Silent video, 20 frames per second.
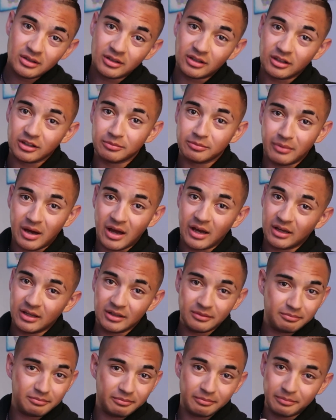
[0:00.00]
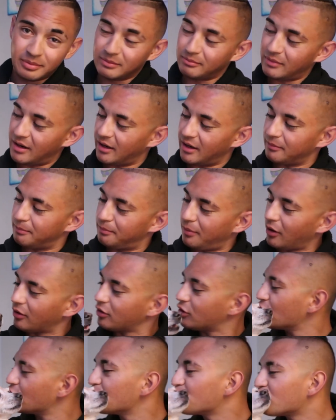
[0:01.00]
He has been my
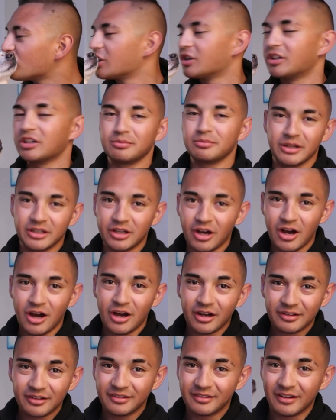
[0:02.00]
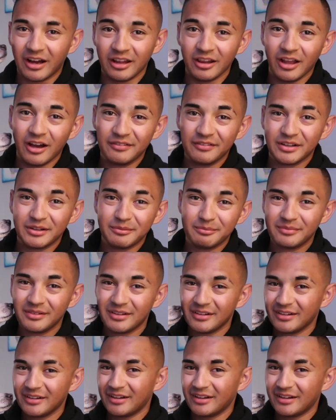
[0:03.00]
partner. He is my dog. I love him.